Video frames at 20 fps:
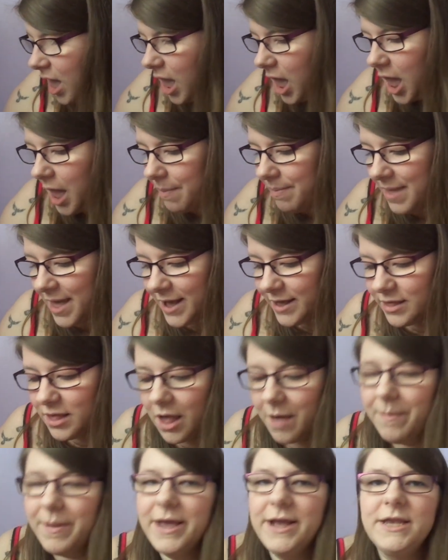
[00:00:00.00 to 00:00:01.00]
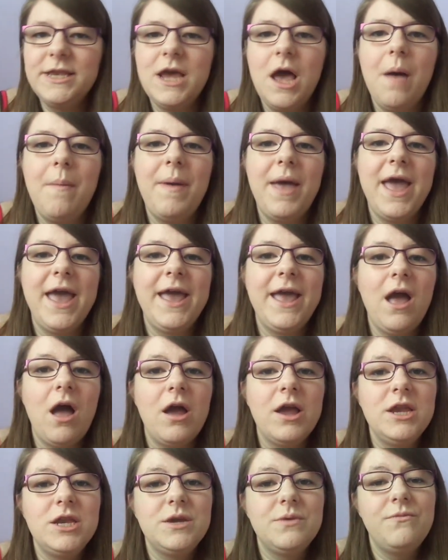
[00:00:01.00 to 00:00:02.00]
Up next, I picked up a
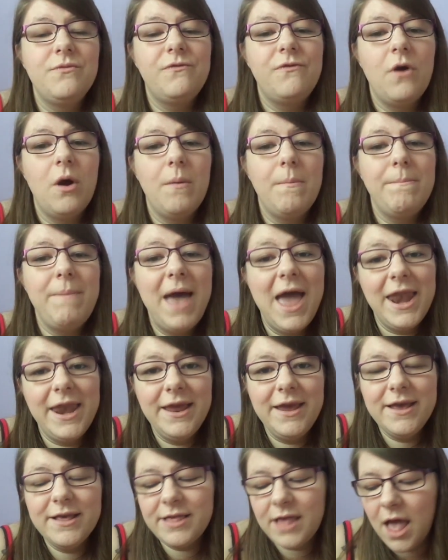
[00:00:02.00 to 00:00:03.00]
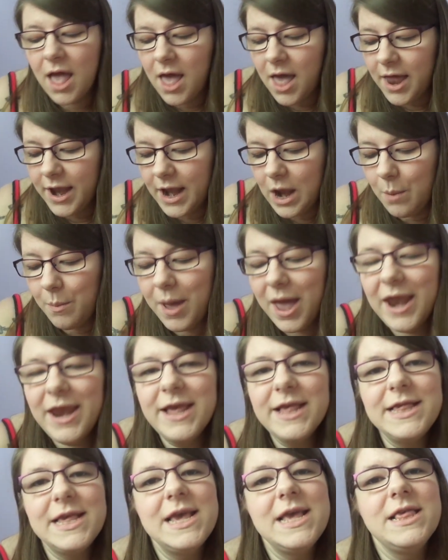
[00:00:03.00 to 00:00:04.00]
item from Penny's. Now,
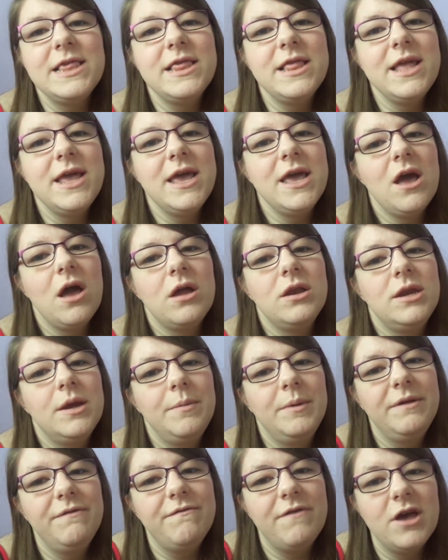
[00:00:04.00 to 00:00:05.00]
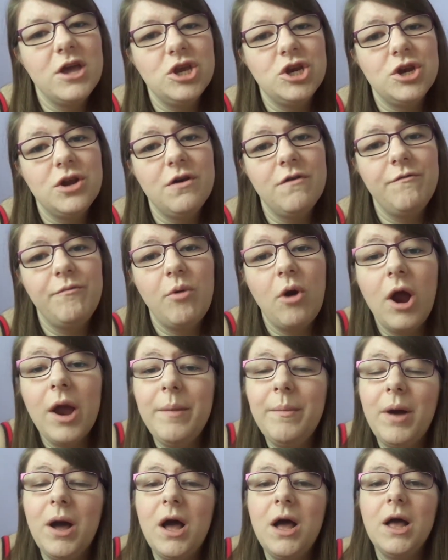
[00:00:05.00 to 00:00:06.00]
Penny's is the Dublin version of
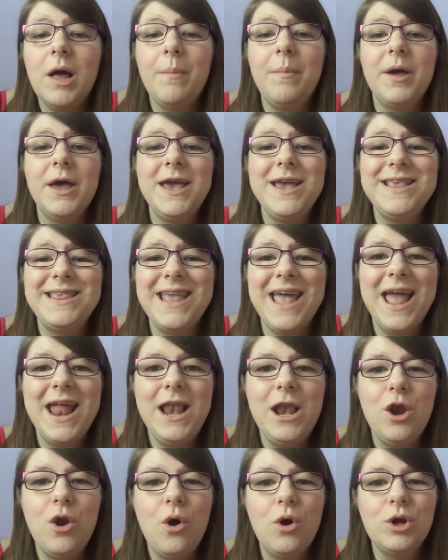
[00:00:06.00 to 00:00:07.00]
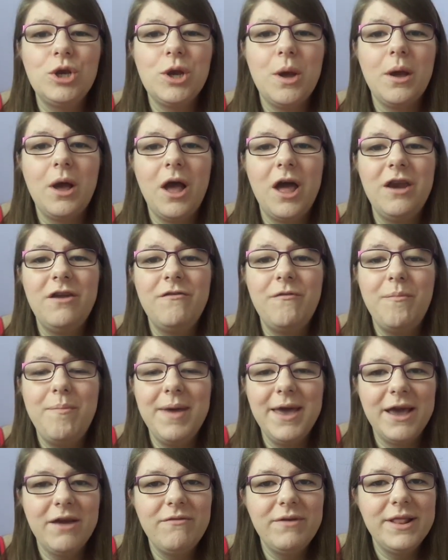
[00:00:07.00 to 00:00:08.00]
Primark, but it's a lot kind of
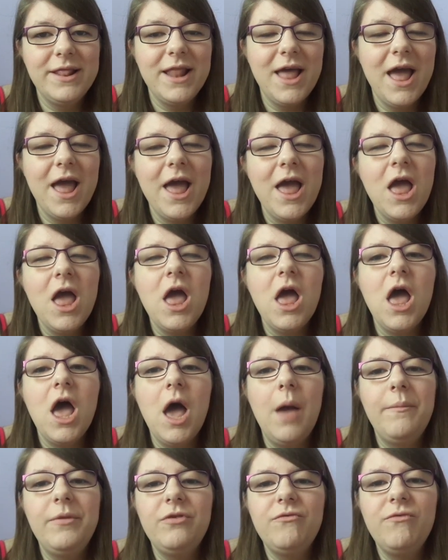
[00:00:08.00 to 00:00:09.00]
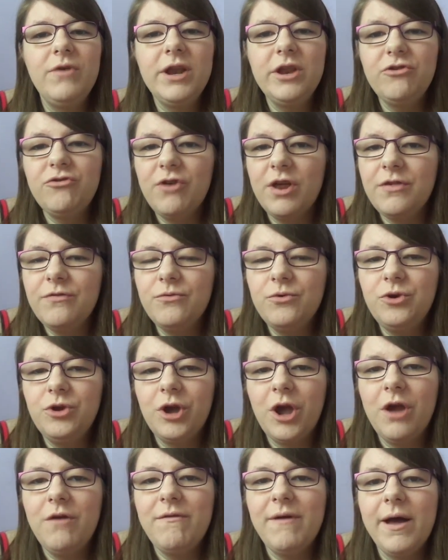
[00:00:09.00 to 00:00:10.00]
bigger in there. It's really stressful to
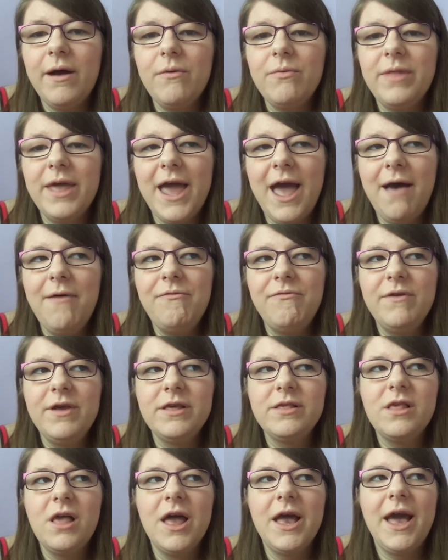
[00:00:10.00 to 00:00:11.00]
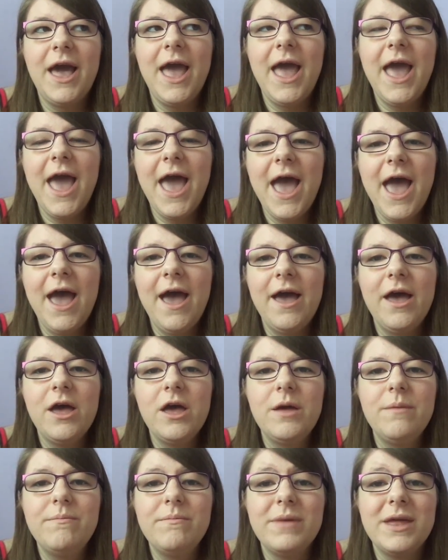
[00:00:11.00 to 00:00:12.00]
go around. They have things like a hair
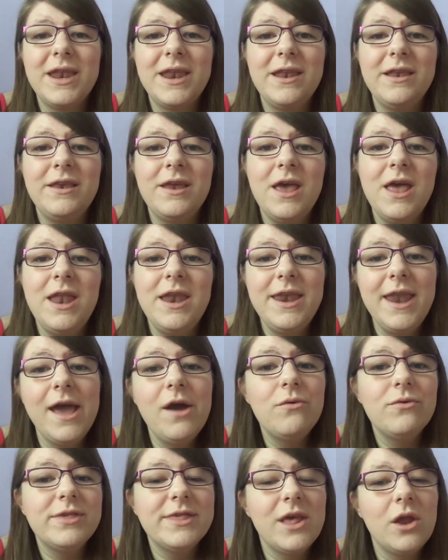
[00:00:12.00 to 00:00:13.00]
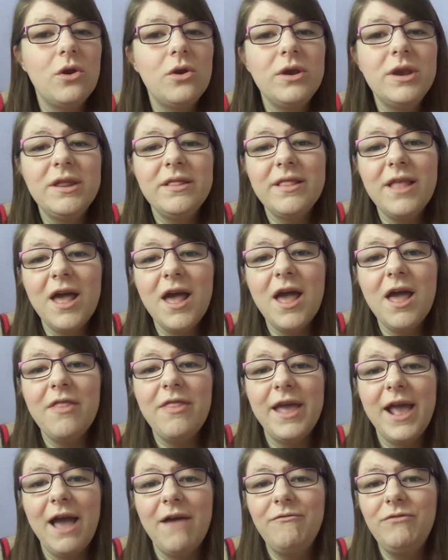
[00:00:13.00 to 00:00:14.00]
and nail salon in there.
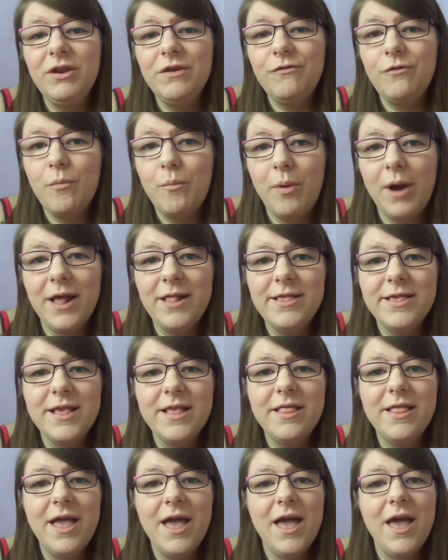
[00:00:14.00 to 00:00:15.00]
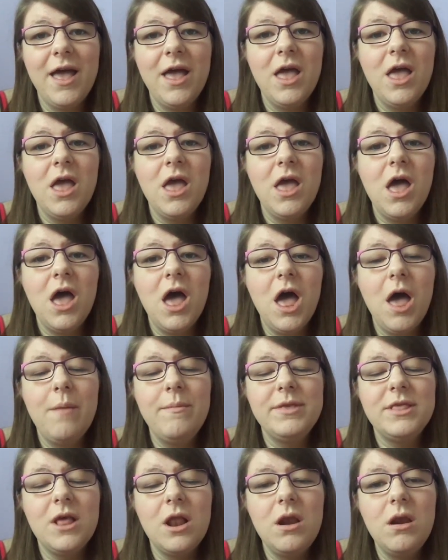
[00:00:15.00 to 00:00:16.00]
They have different brands in there.
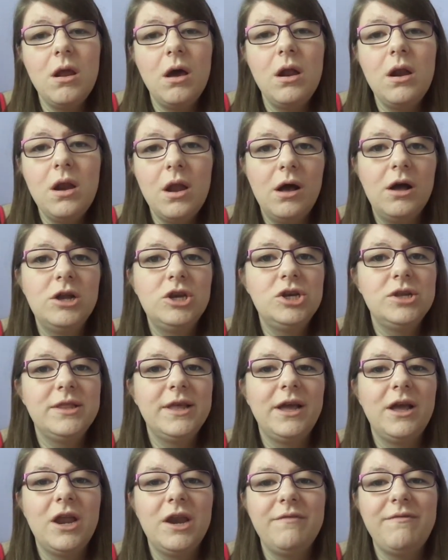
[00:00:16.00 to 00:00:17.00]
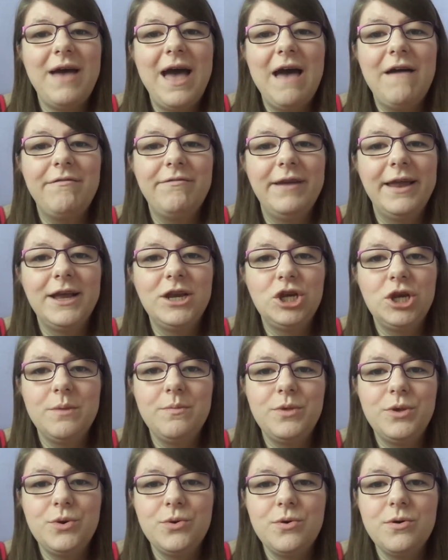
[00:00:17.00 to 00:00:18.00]
It's a lot larger than kind of our
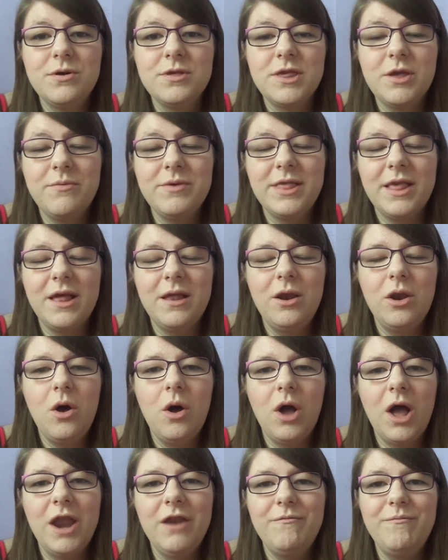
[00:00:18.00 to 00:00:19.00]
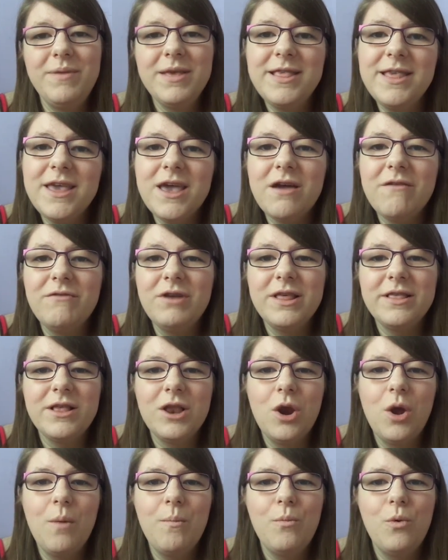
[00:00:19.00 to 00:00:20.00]
flagship stores, so it's a lot kind of busier and there's a
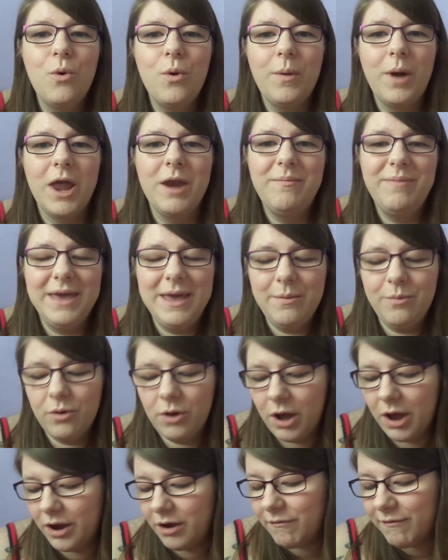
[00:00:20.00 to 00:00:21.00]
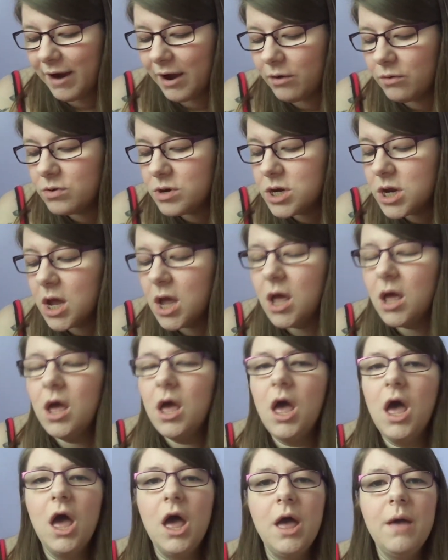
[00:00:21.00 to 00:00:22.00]
lot more kind of people going around.
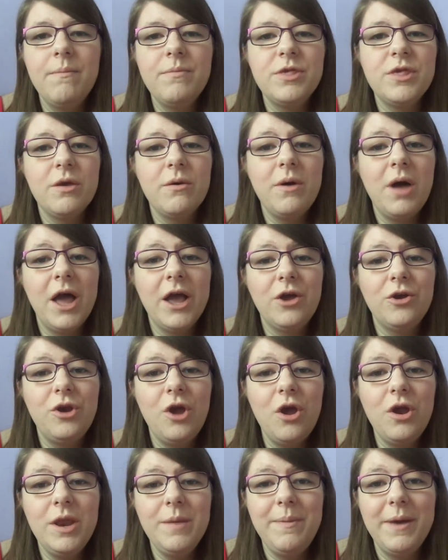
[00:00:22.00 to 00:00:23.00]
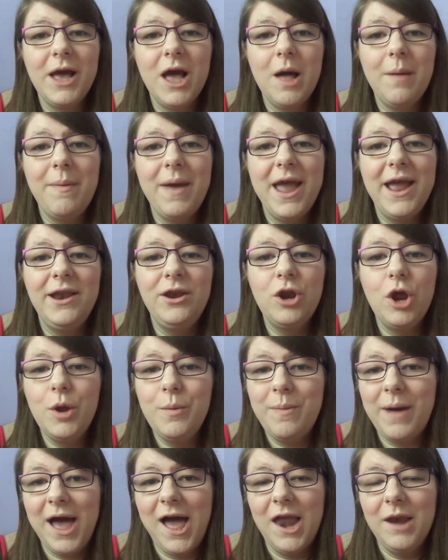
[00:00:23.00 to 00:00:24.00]
So I could only pick up a
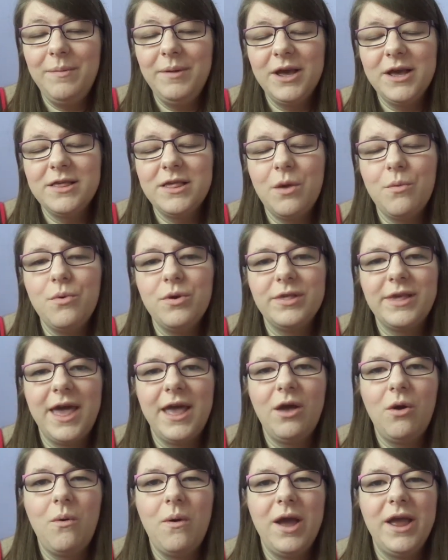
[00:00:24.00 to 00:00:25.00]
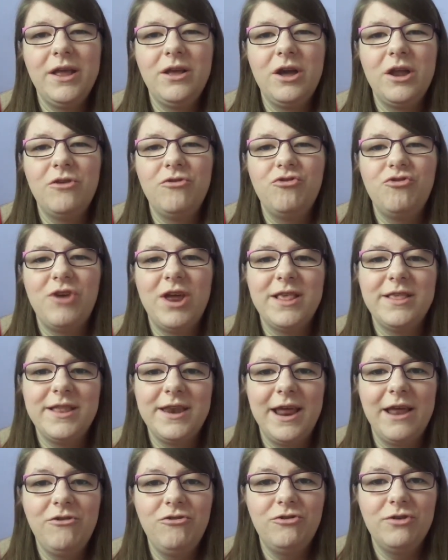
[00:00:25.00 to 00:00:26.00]
notepad because I was getting quite kind of stressed
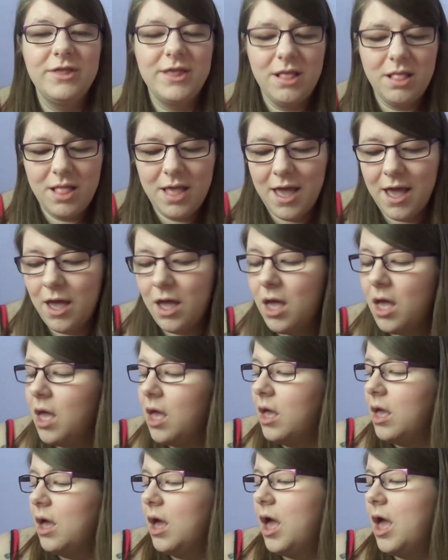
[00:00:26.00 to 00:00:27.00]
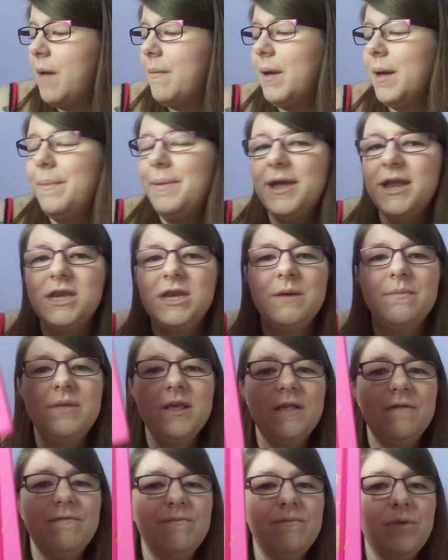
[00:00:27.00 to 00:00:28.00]
and anxious in there. I picked up
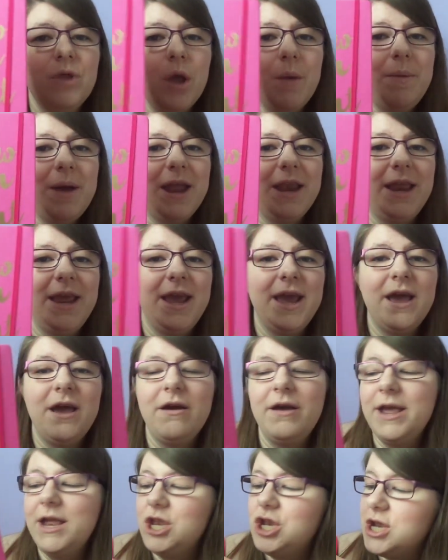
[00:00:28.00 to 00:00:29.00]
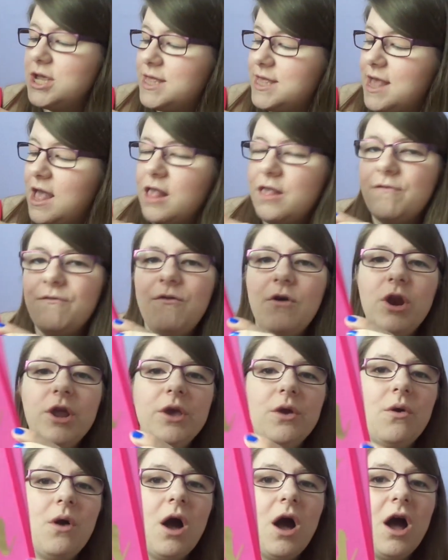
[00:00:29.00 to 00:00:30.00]
this notepad here. It just says follow
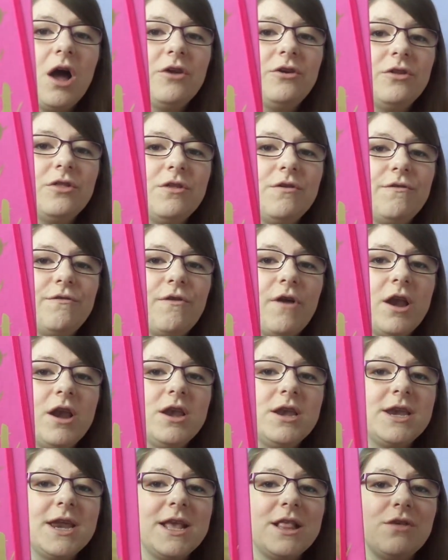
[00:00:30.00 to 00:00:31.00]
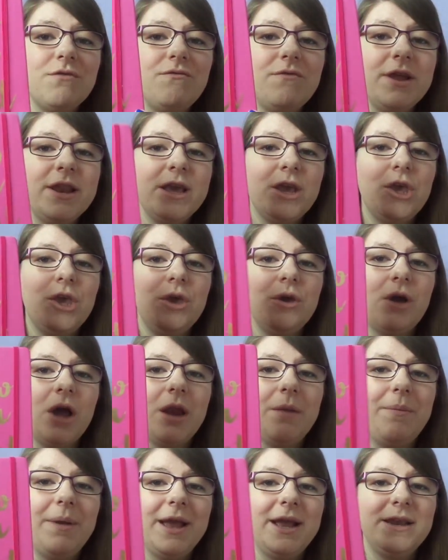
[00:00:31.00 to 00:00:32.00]
your heart on the front. It's a really cute
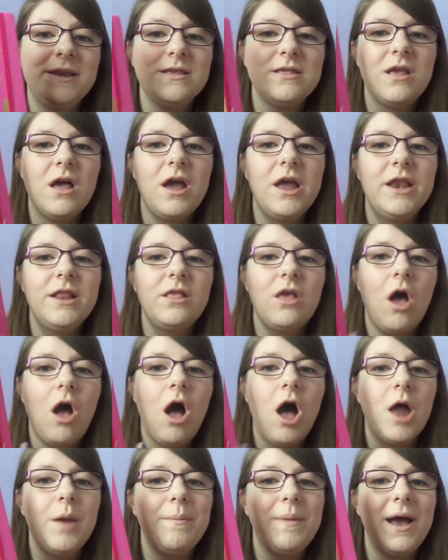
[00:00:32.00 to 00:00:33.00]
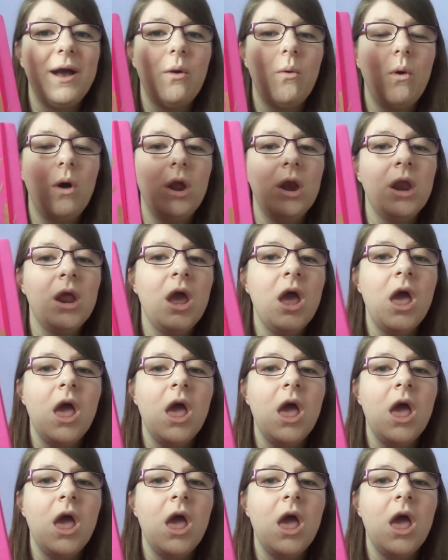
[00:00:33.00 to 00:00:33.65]
kind of pink design. It's a hardback one.